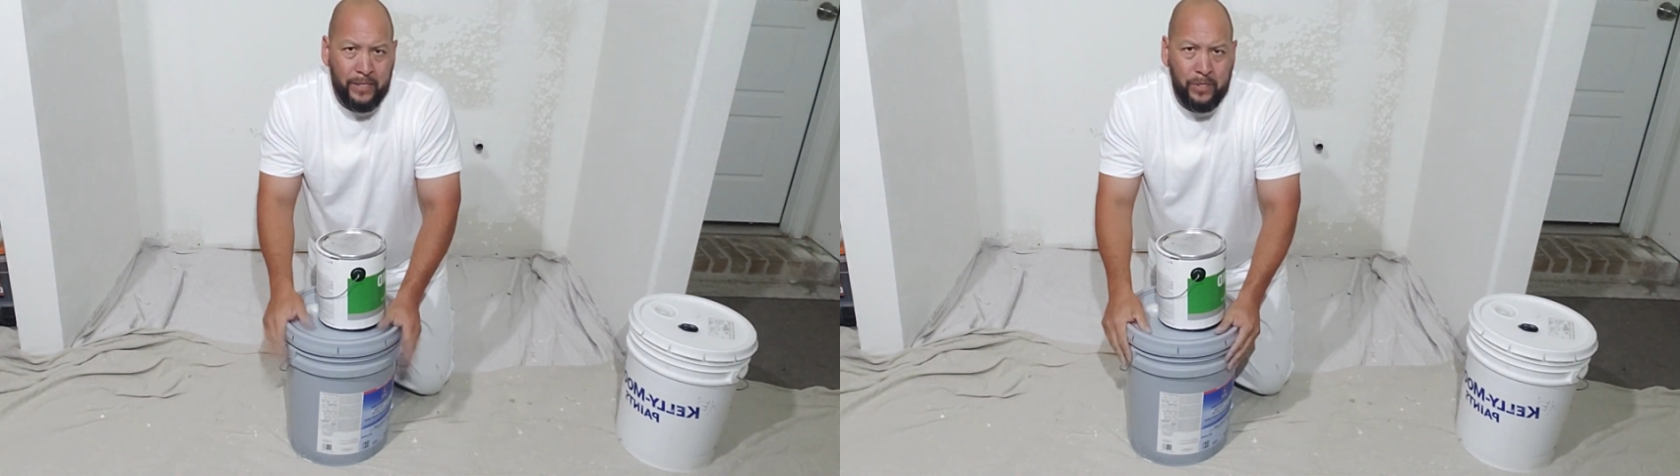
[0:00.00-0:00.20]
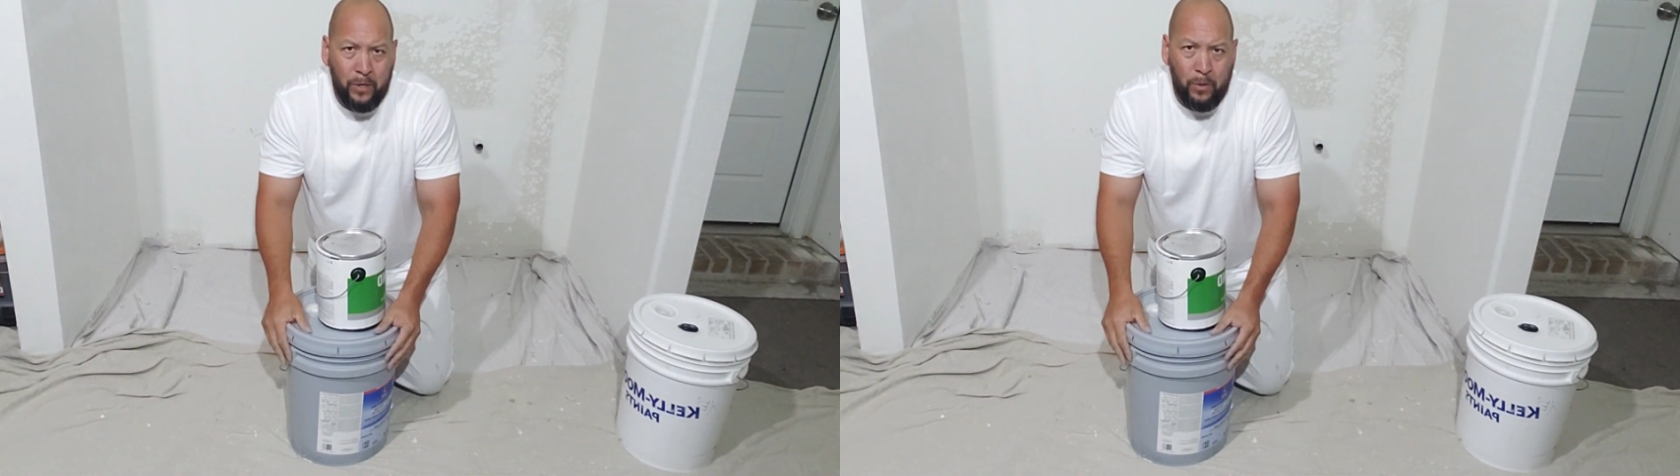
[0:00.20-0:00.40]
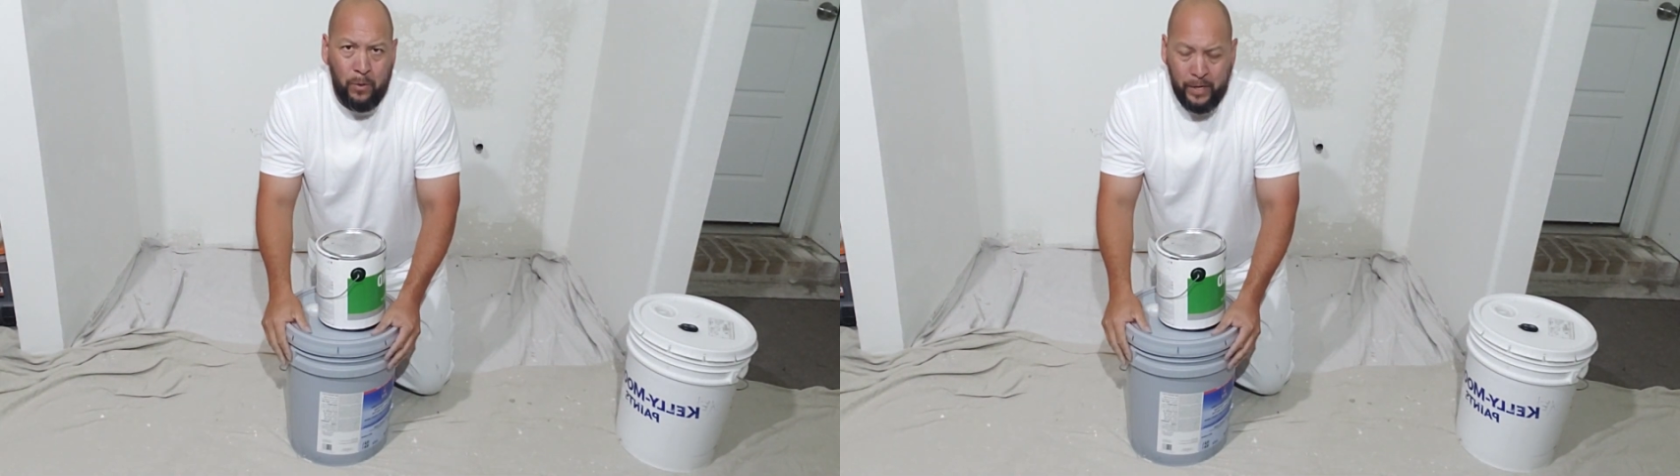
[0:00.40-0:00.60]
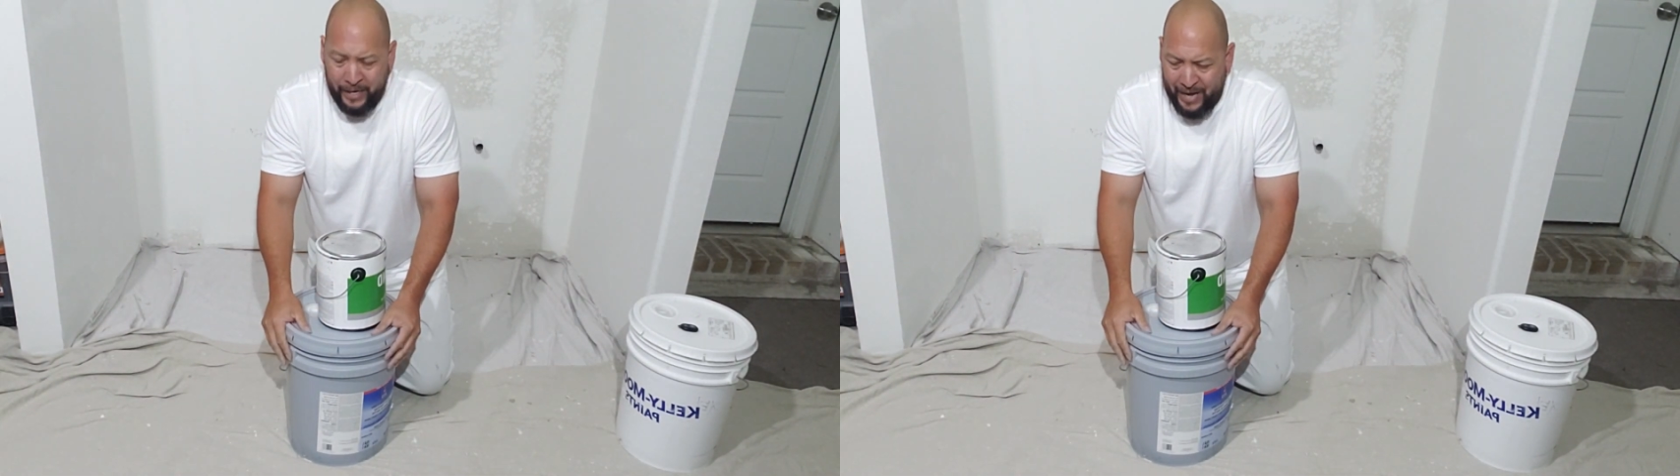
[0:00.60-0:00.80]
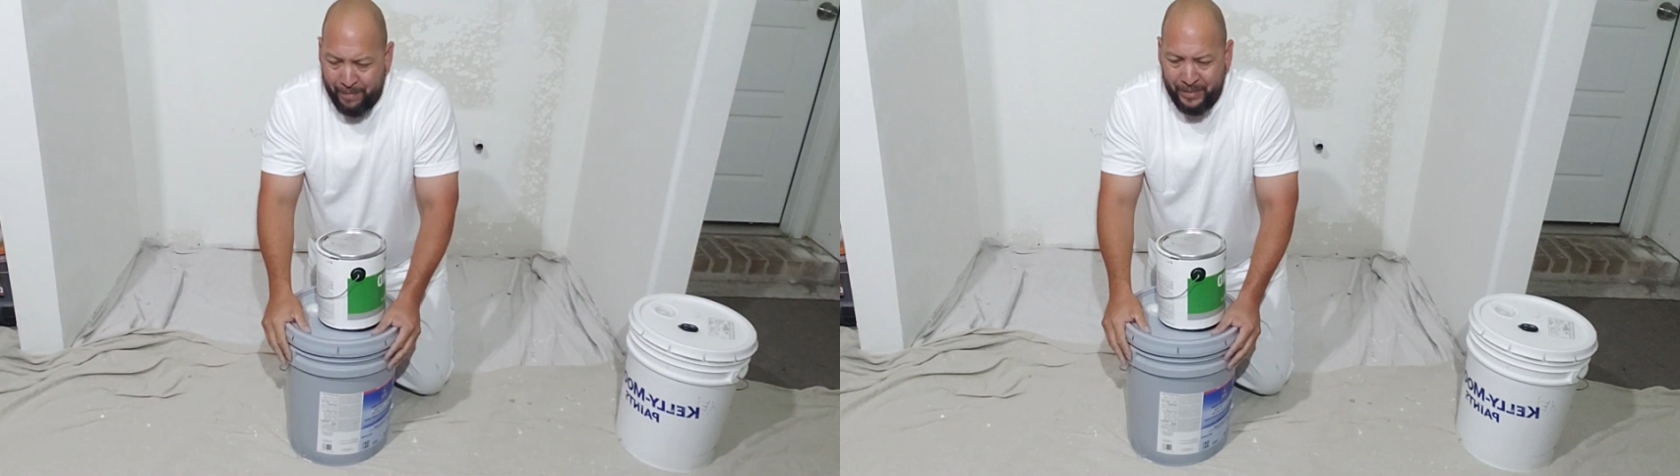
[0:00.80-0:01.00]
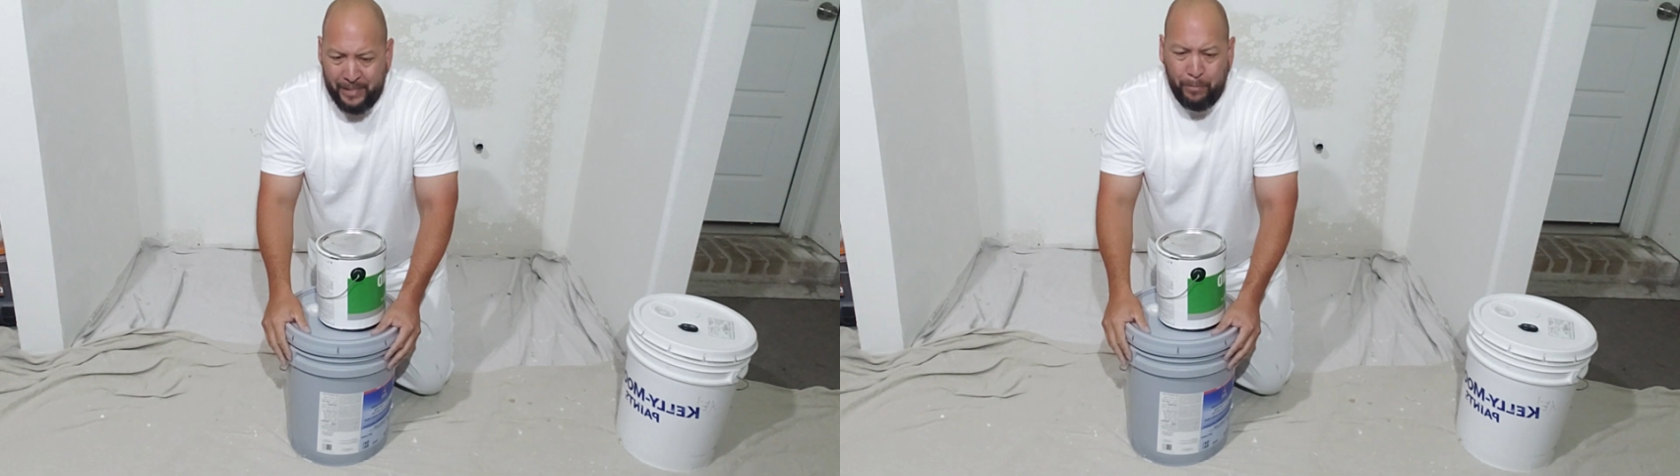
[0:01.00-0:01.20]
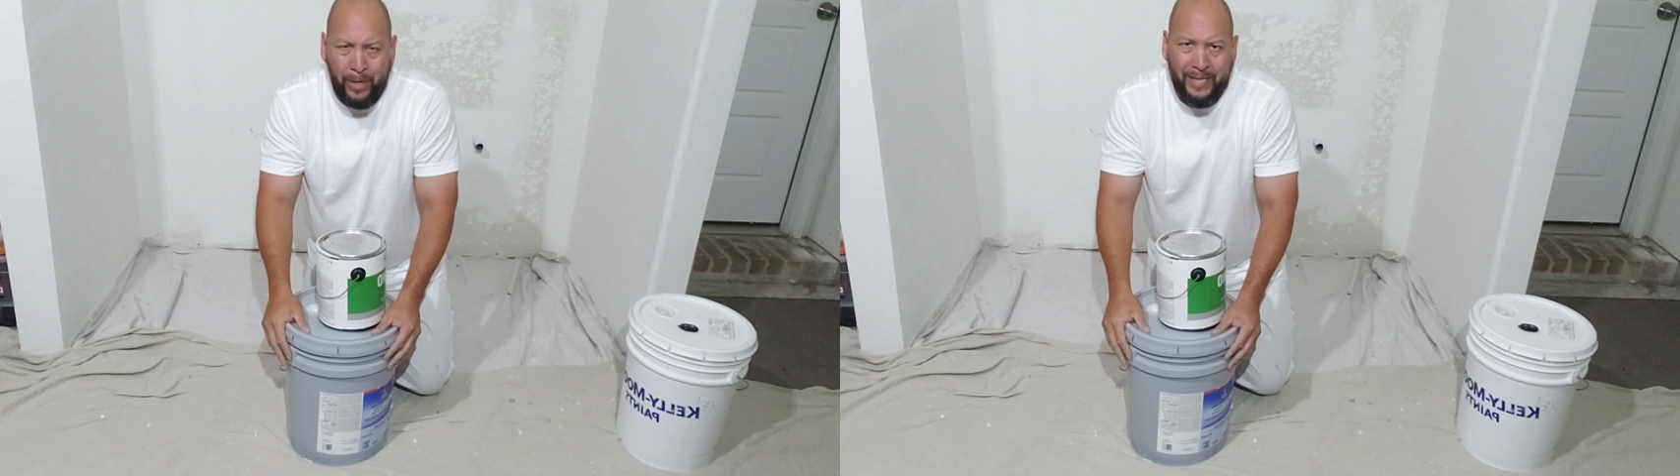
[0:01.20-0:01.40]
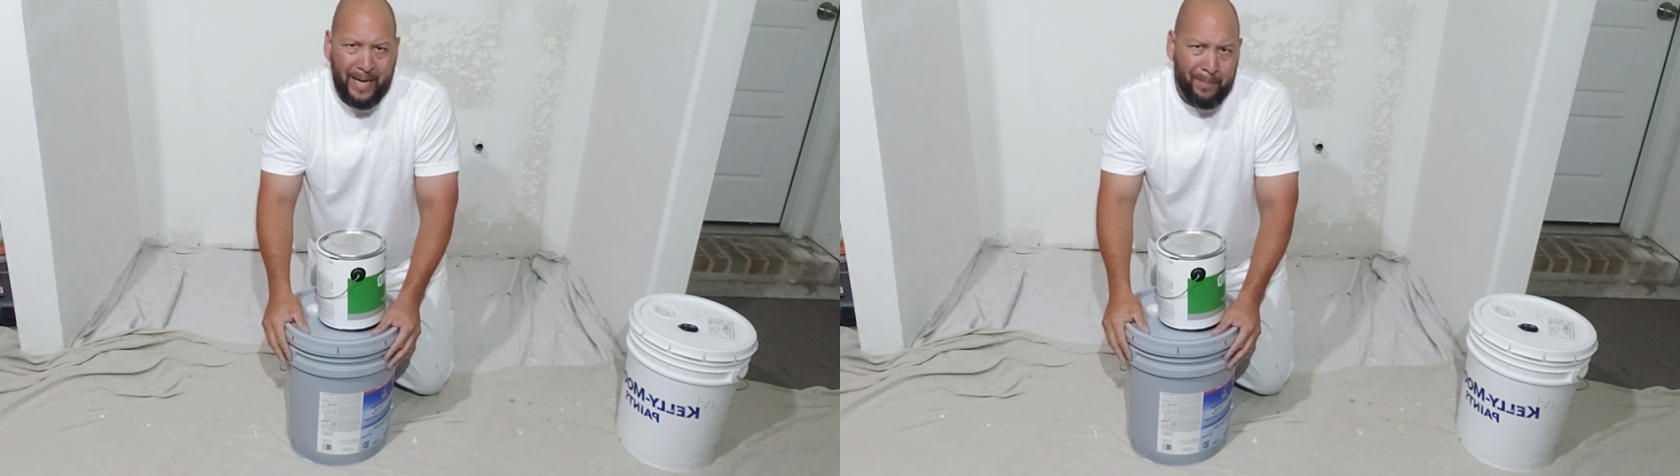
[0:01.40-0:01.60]
so it can't be
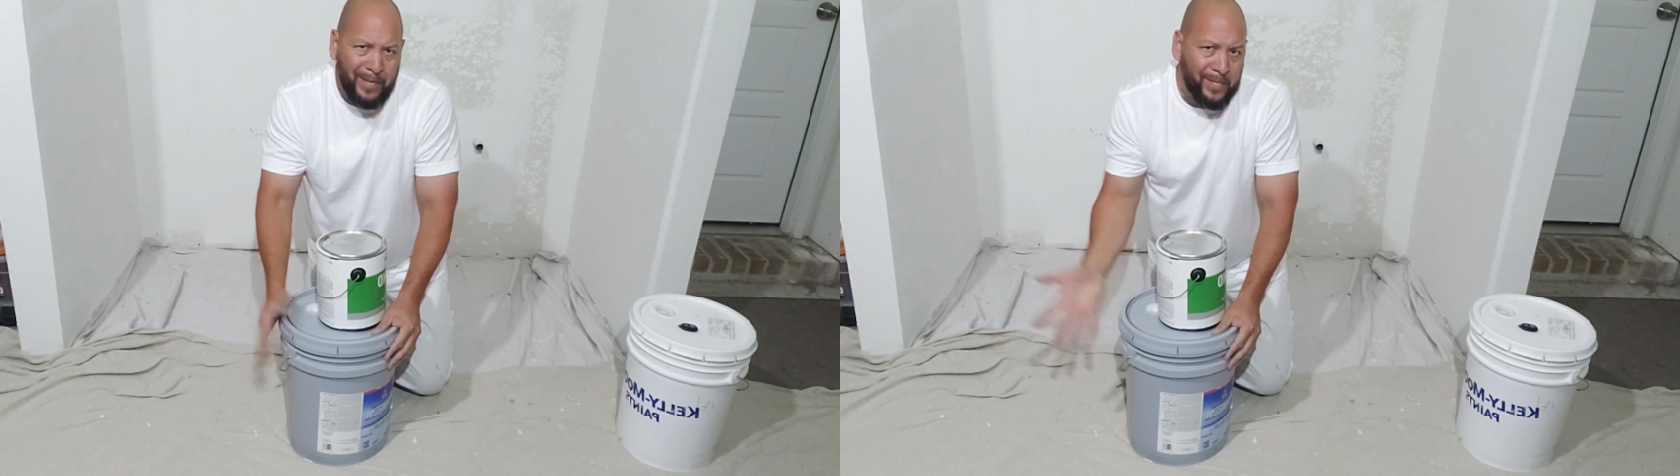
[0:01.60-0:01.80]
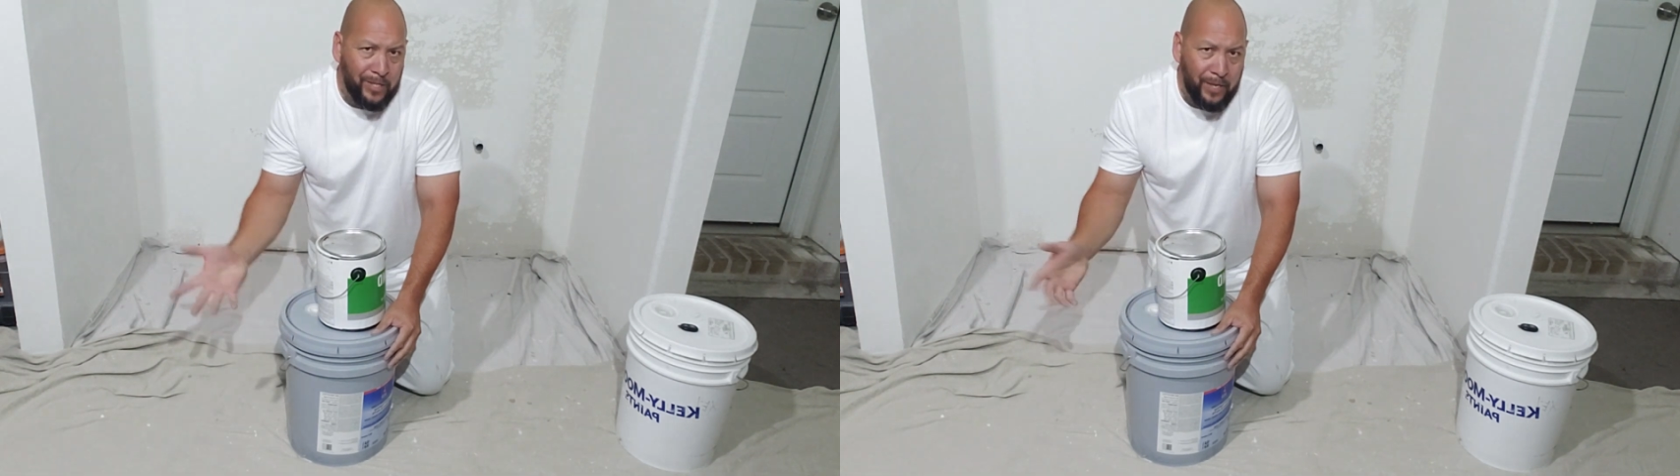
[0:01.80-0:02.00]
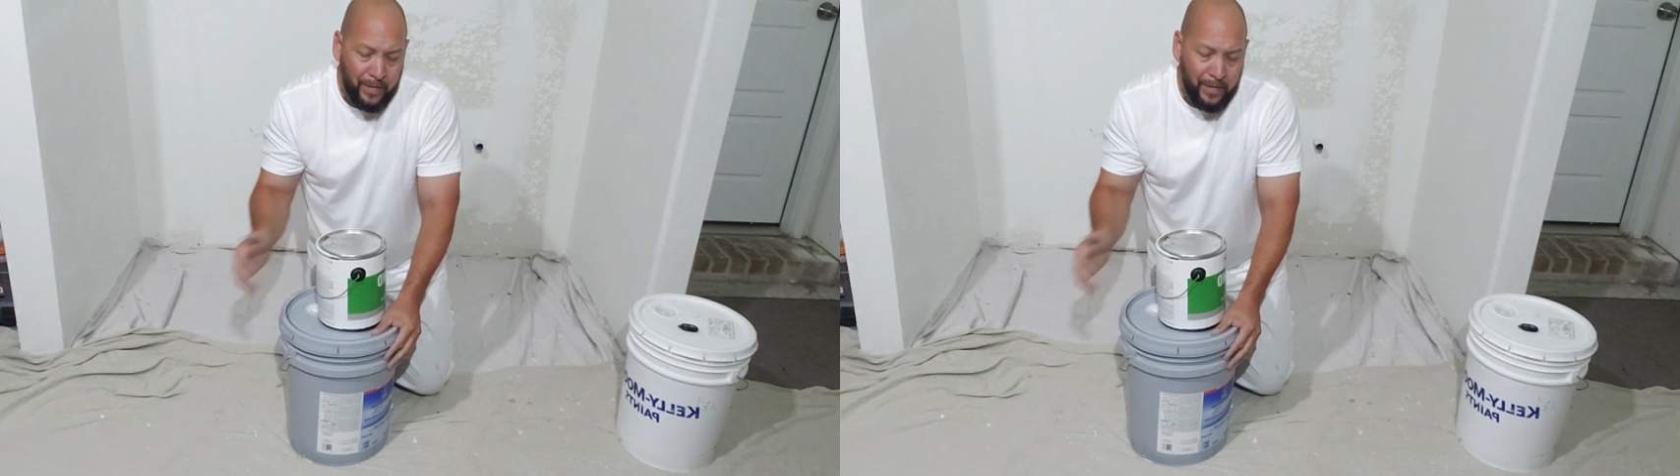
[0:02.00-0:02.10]
separated that much.